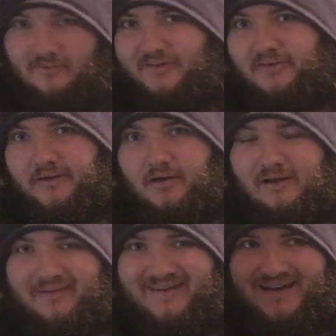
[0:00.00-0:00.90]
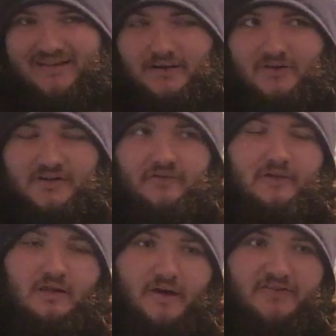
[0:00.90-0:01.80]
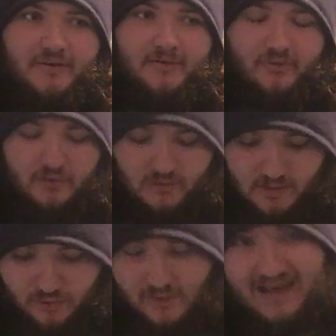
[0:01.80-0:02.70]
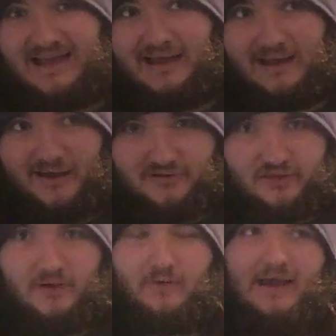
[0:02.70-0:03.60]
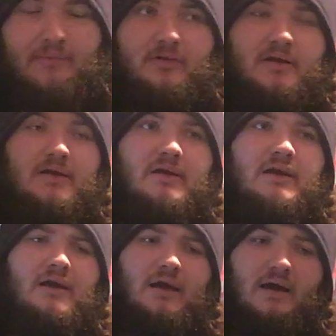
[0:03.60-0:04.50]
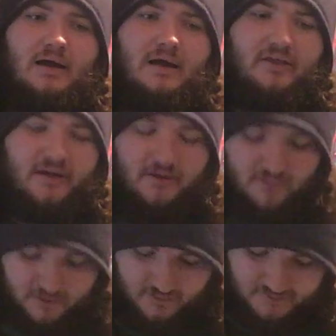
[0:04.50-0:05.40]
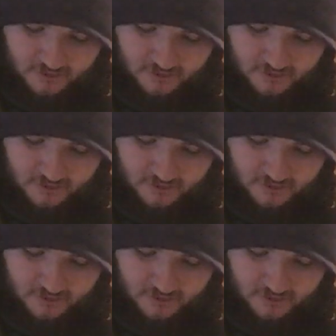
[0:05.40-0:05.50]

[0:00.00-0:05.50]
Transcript: since they don't have the tag titles after they lost them at the Royal Rumble, as I thought would happen, I think you put those